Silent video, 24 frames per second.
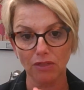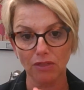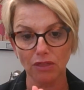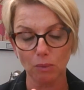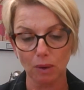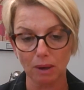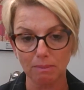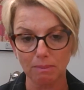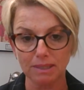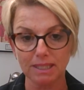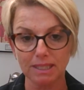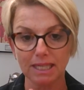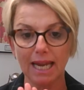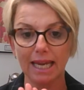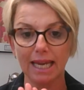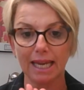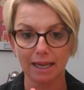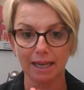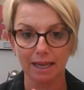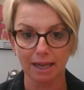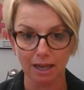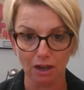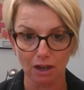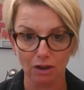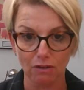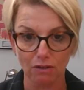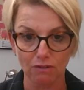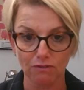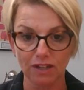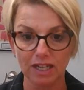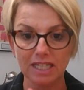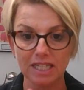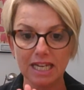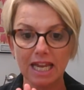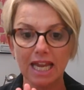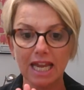the website in
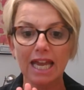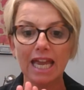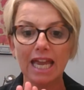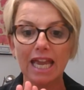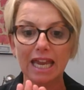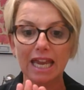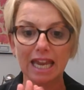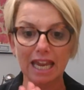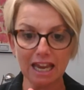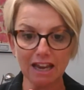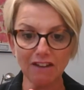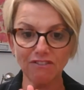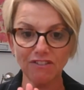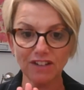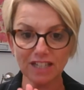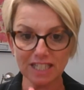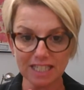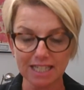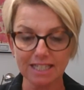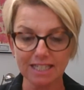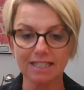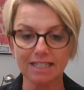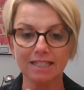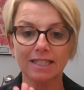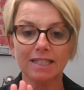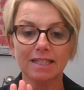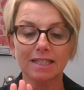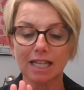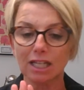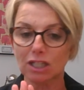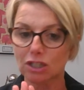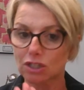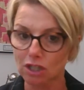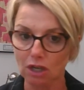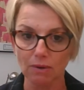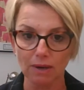COVID. If it isn't,
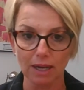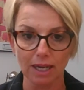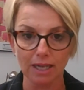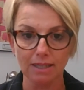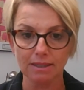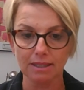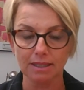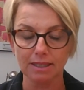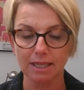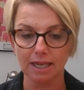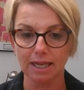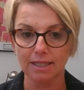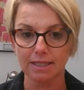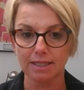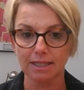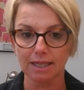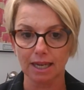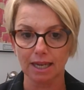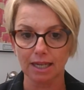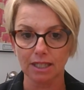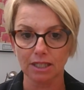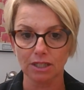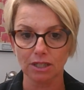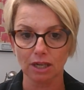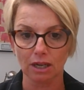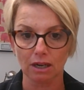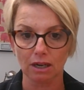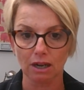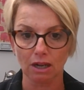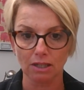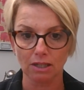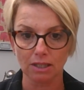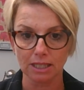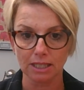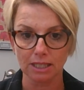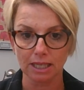then don't hesitate to get in
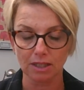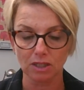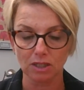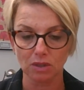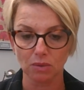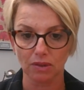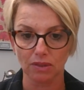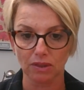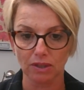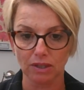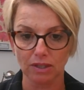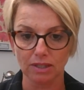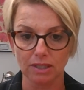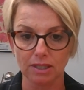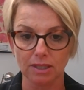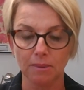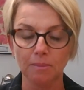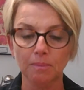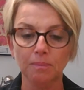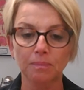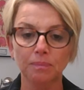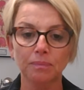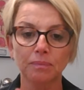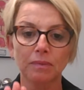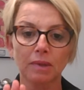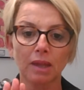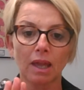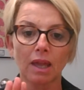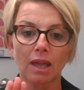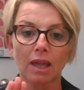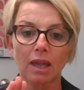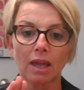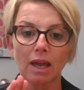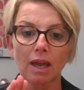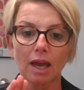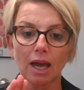contact with us.
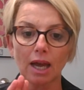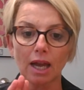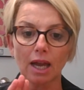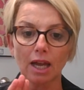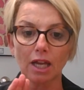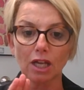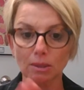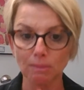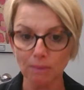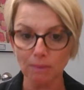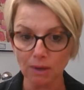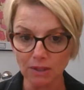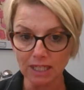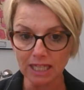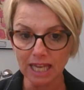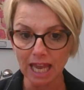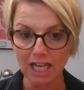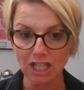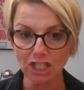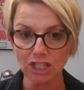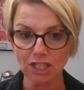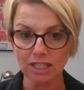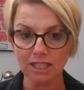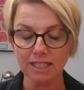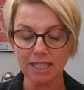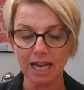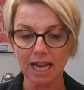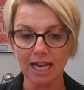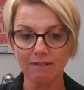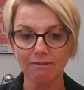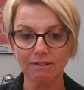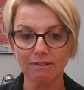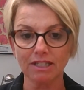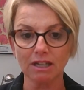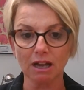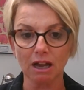Communication
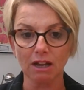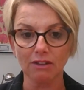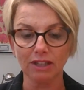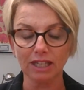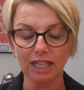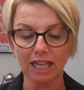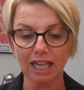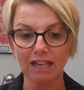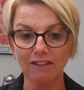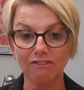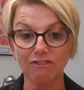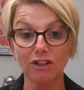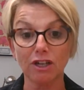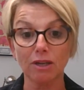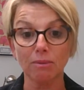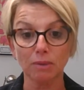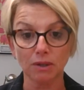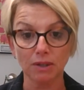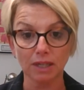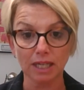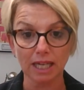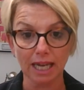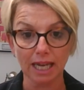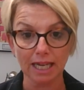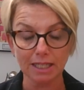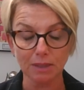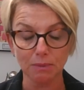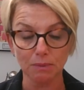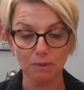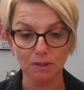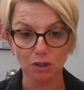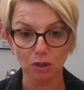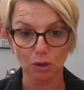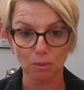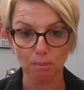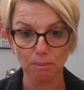diaries are the key for communicating
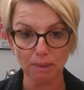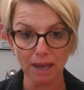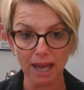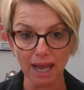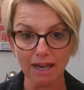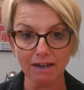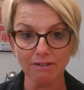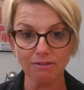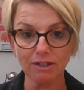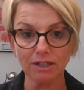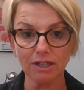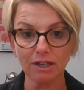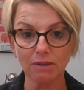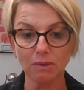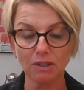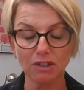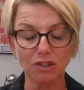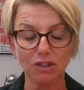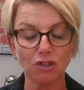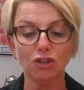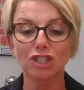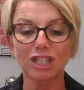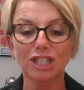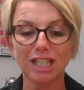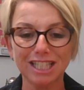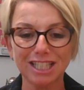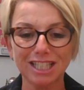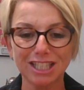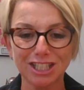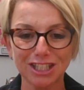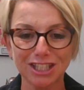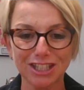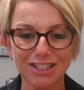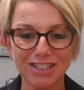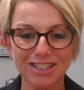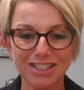with your
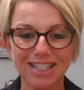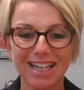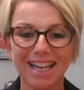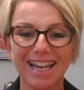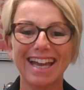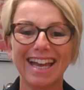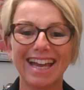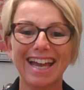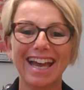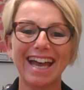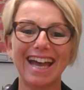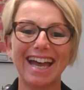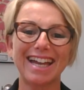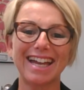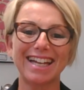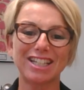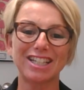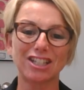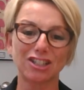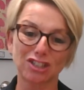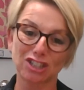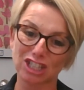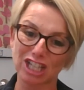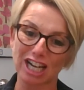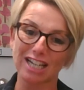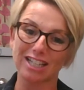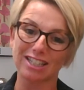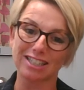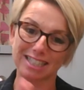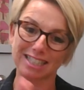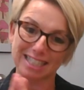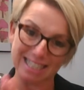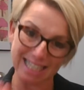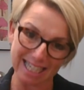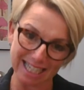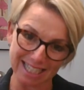teachers, your child's
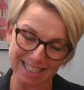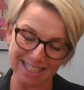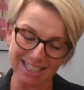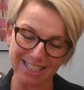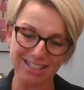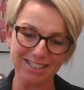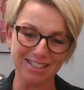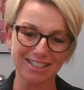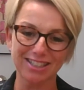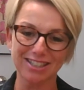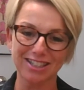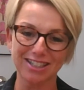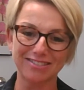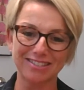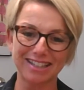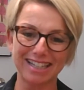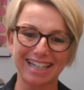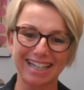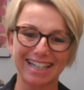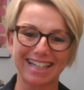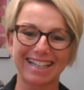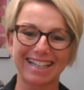teachers, sorry.